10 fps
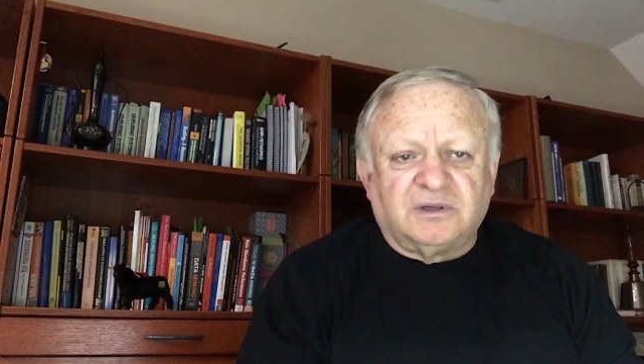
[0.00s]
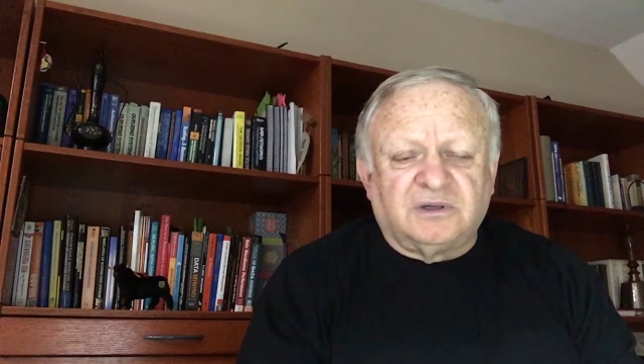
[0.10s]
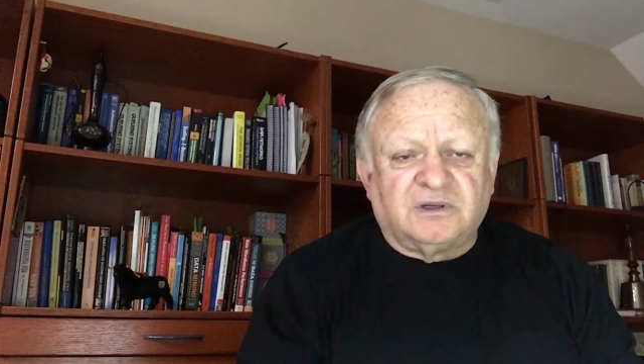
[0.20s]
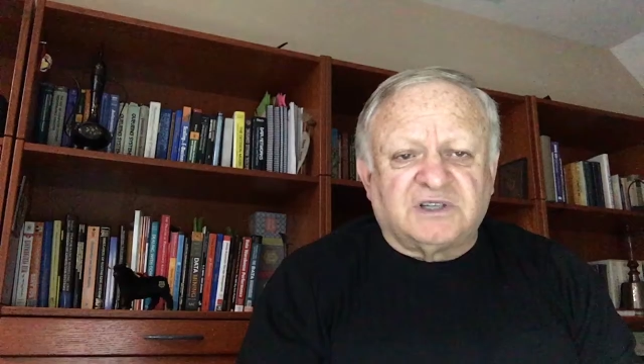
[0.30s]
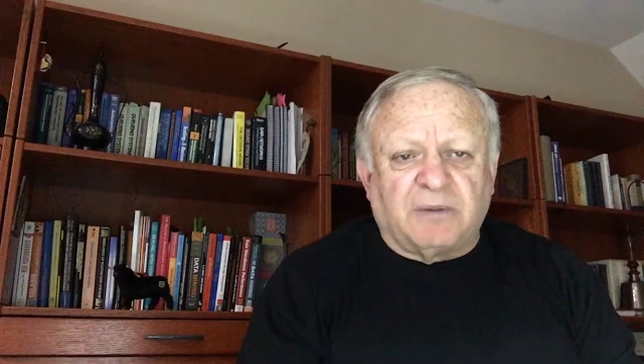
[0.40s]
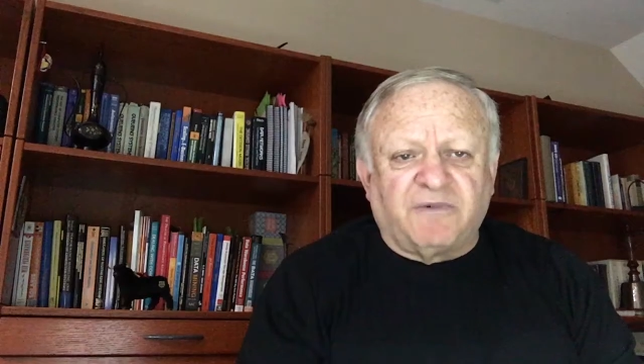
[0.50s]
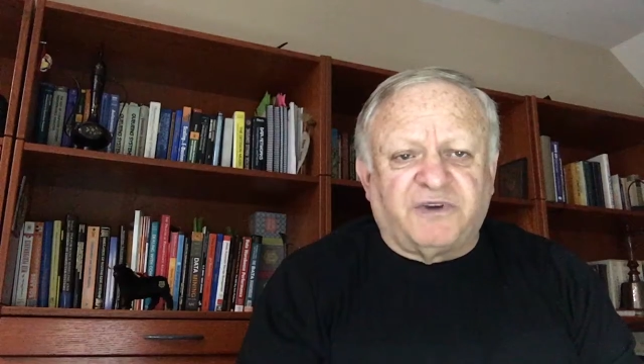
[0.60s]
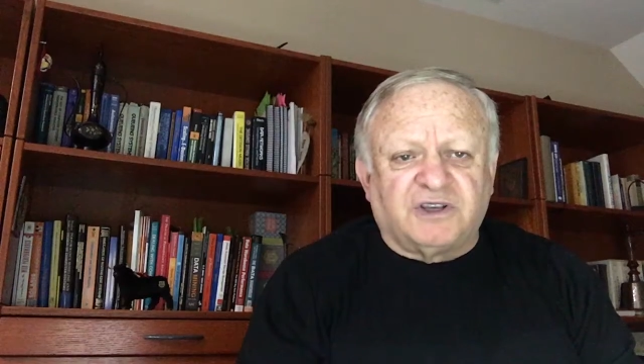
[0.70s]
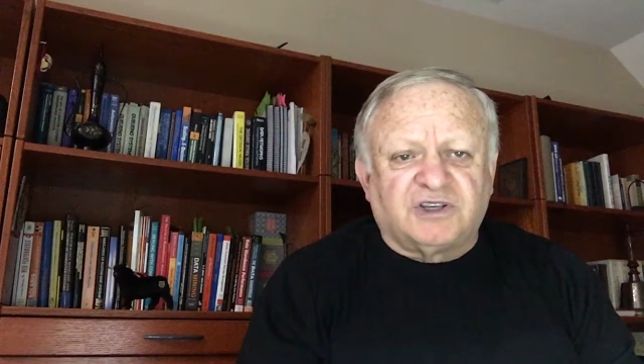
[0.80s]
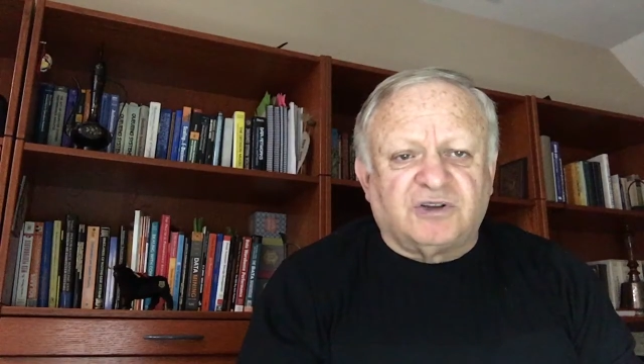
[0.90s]
Some
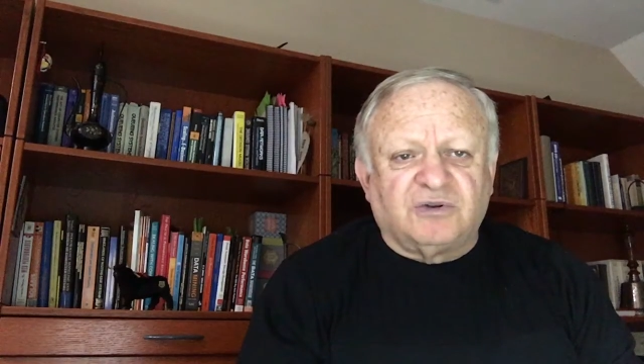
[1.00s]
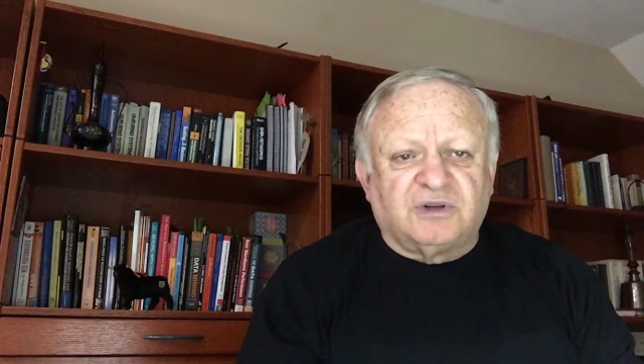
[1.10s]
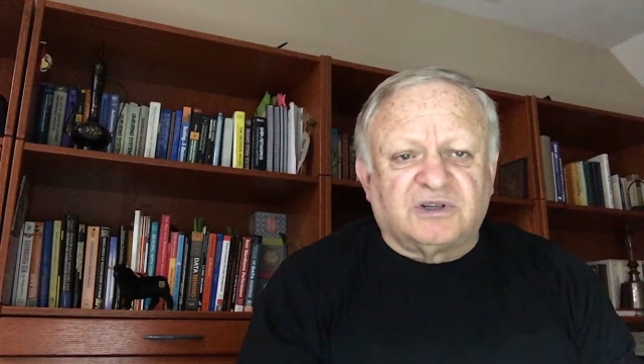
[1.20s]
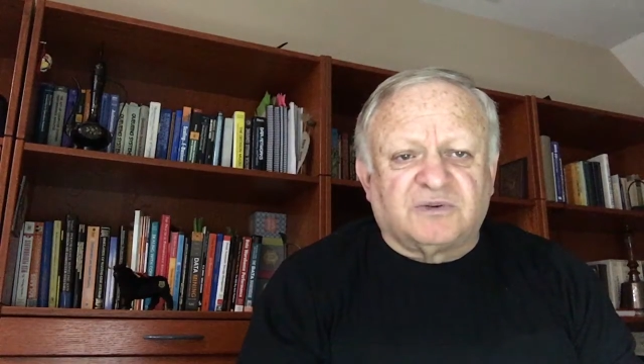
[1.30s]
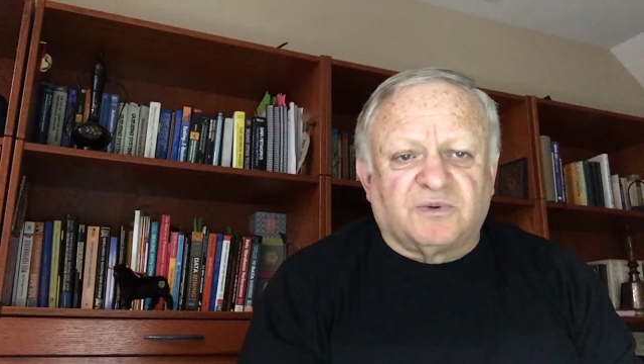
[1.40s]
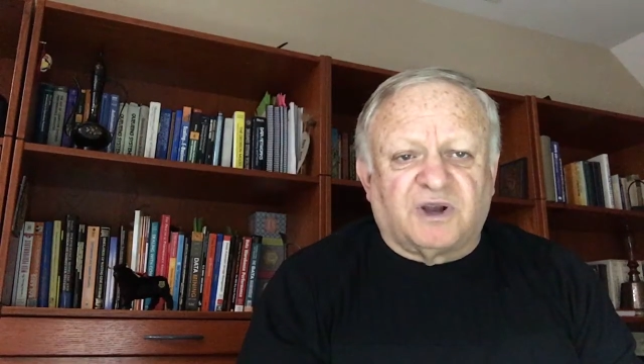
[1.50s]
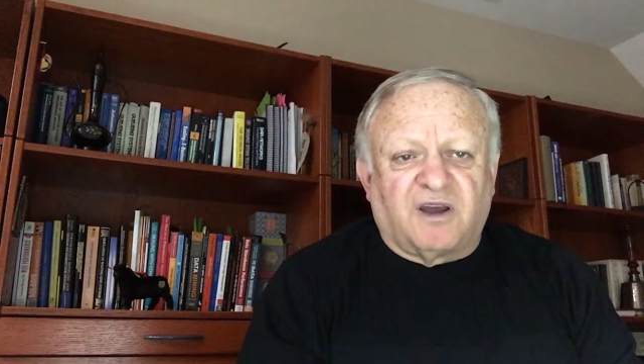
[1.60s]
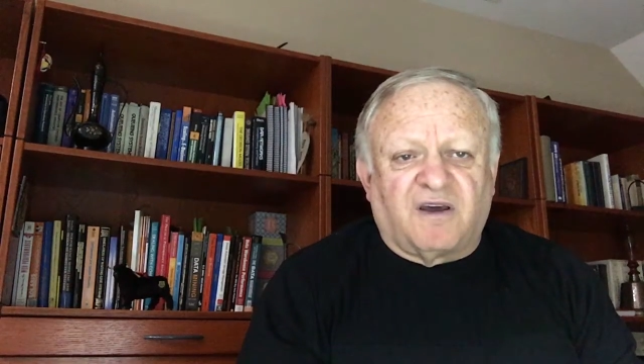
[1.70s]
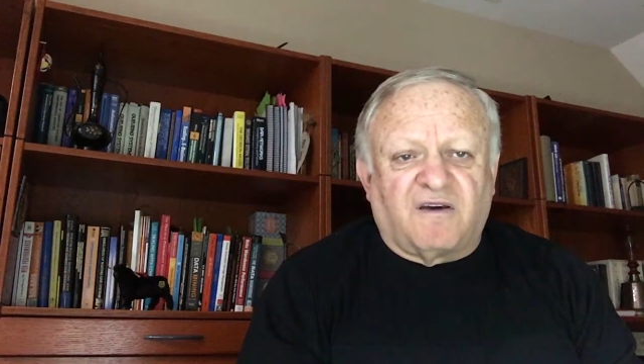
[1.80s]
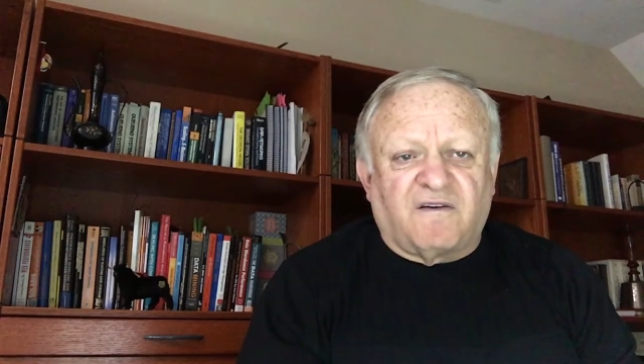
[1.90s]
of his students
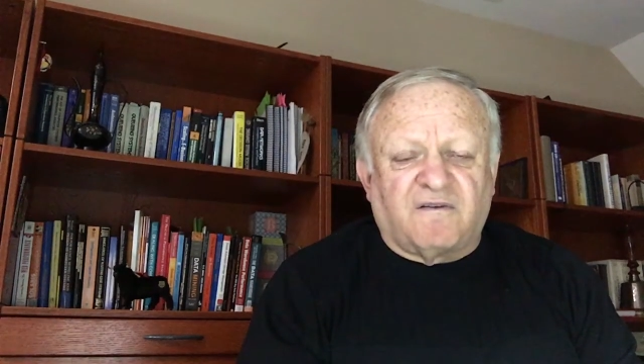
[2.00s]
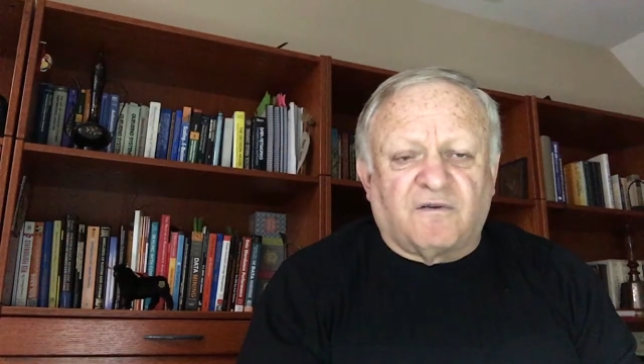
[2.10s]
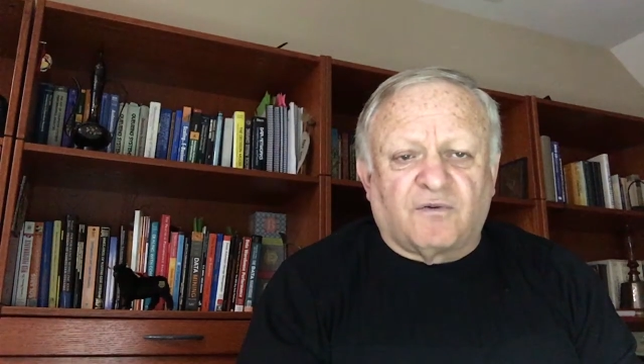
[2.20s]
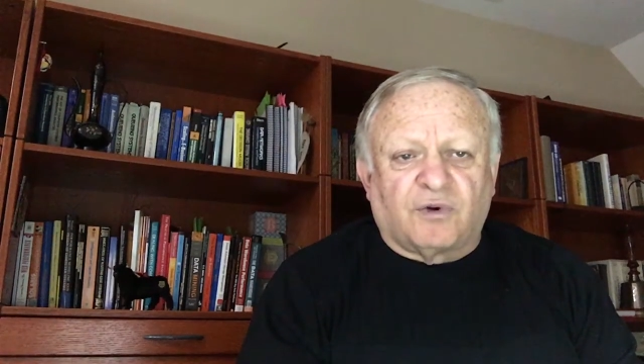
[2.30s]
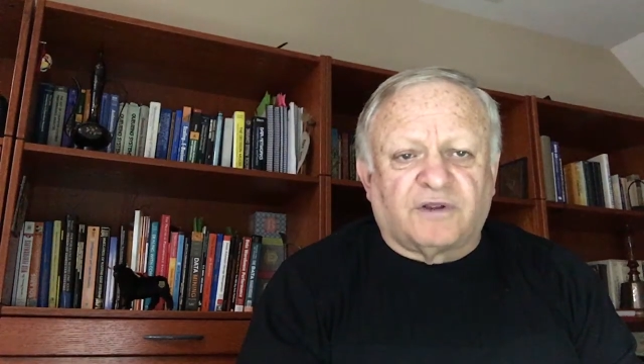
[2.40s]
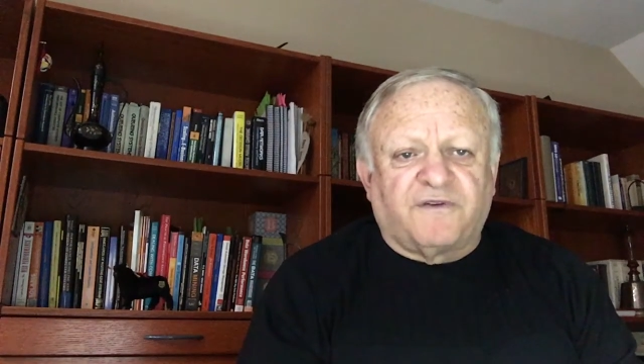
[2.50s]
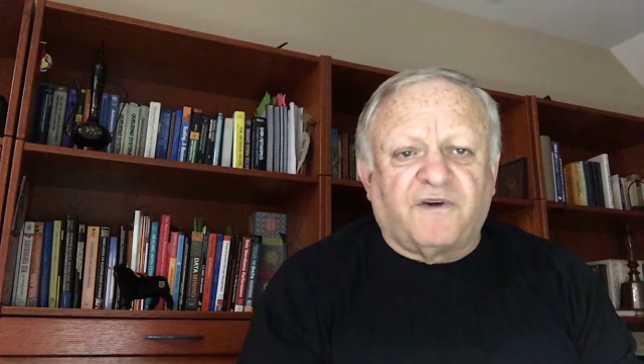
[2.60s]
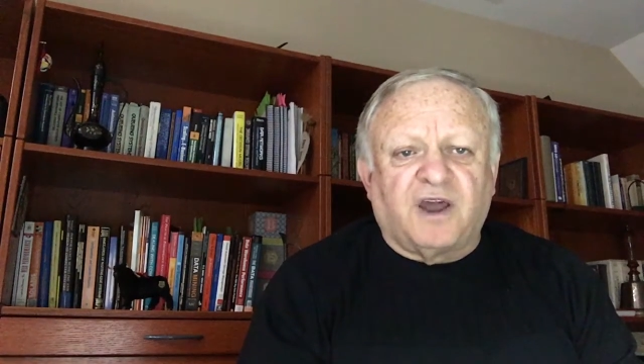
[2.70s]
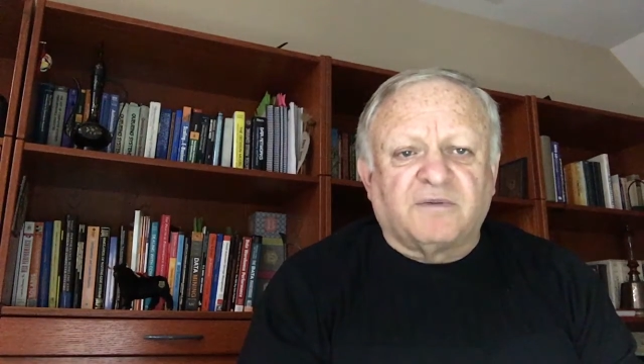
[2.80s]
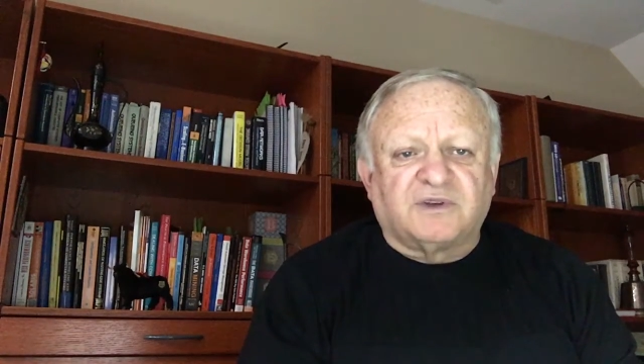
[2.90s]
were
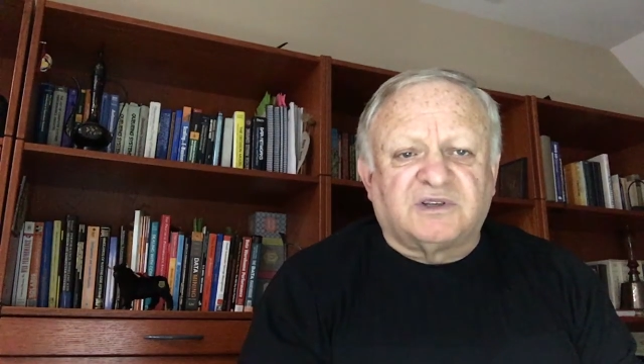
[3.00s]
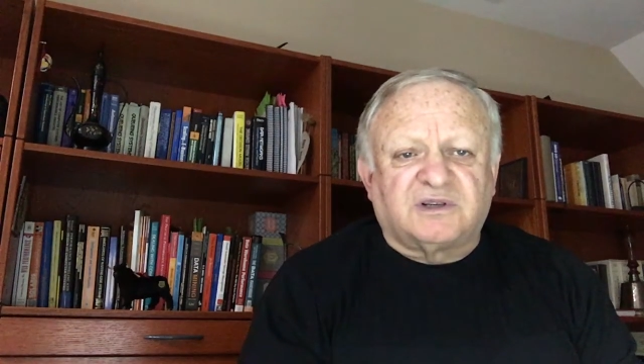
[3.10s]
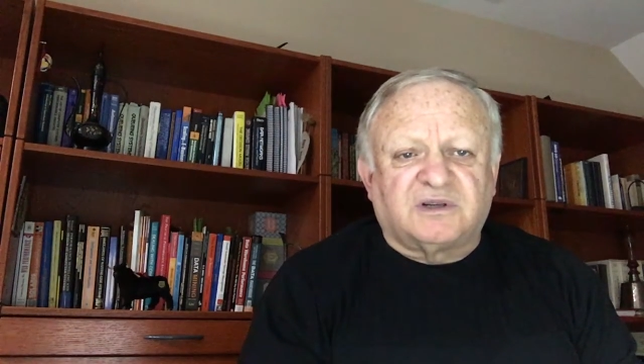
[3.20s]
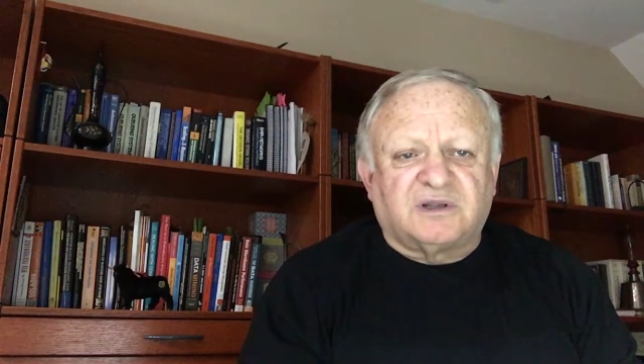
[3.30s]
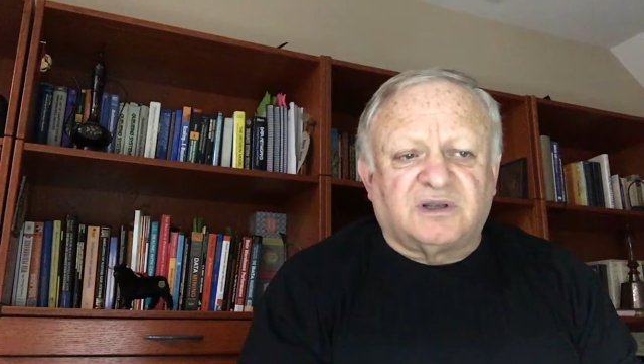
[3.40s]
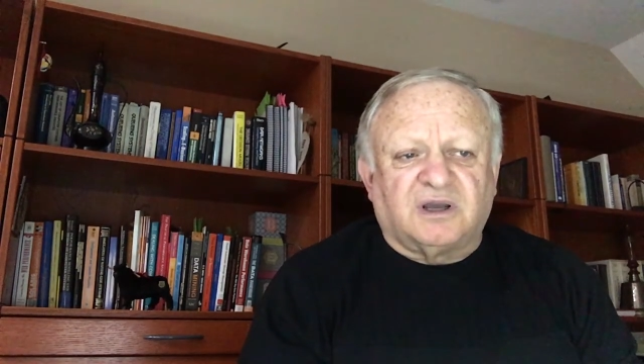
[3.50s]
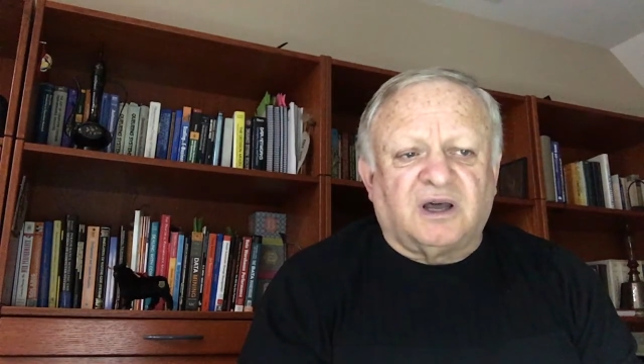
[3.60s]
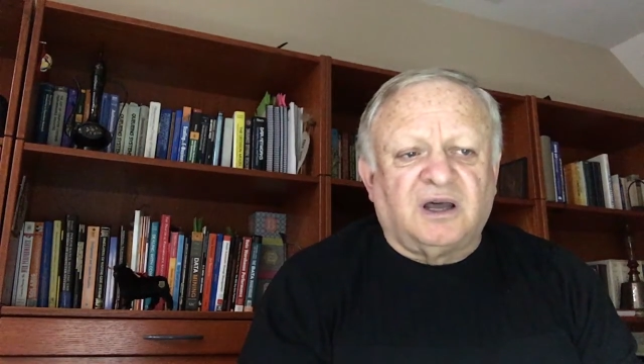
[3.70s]
world-famous